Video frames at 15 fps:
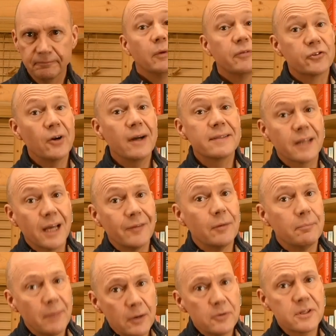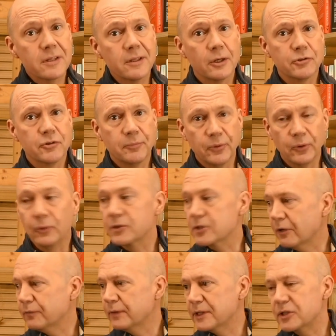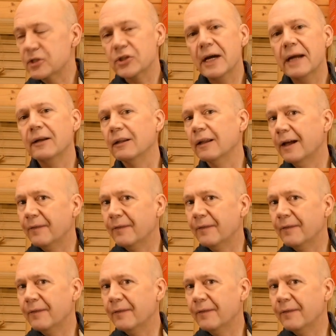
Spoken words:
We've tried to cover most of those reports on this channel,